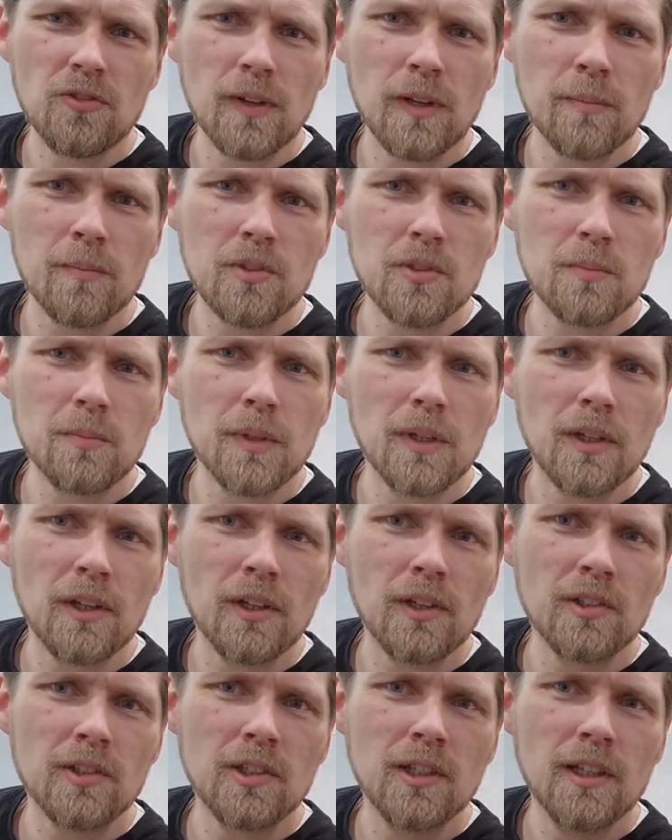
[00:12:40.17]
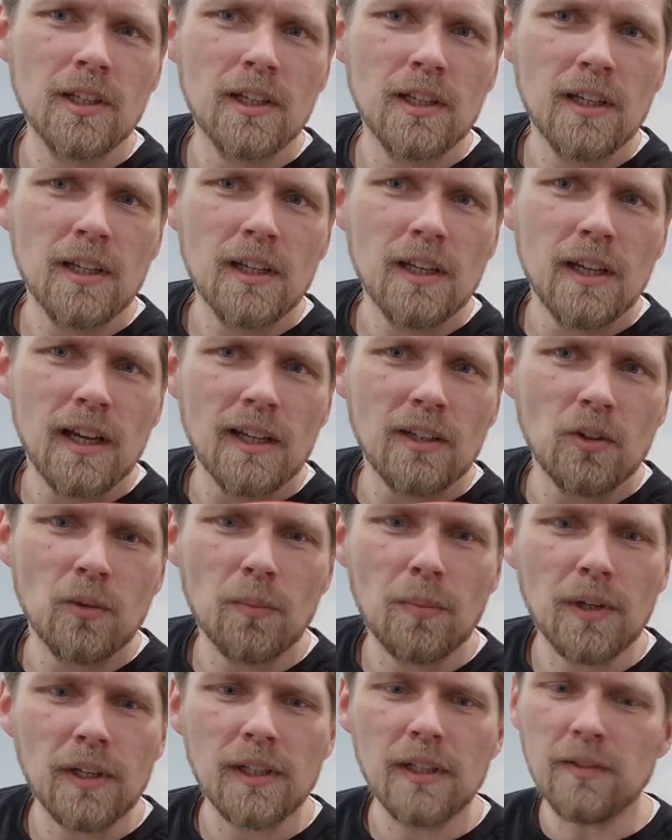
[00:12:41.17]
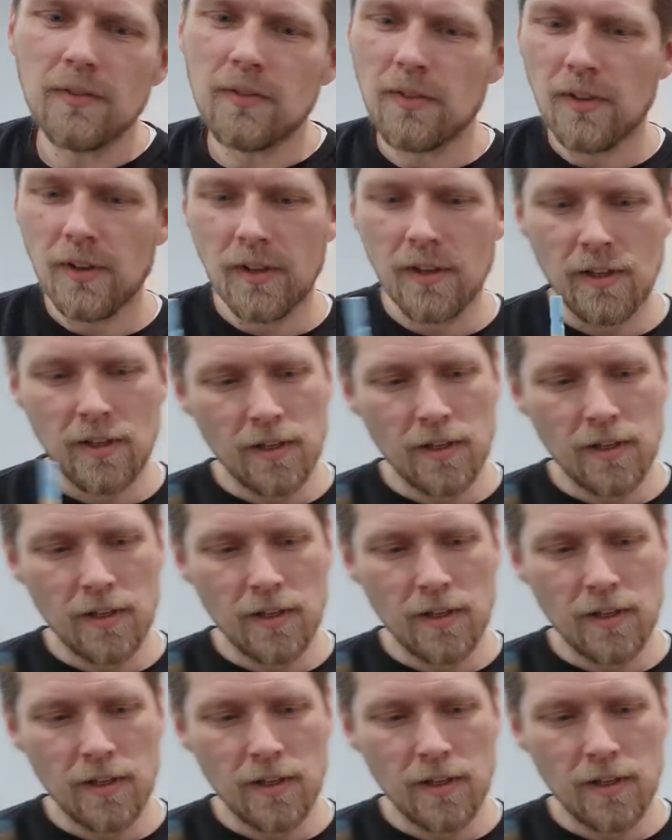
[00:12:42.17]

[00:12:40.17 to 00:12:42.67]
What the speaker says: rims, because I don't believe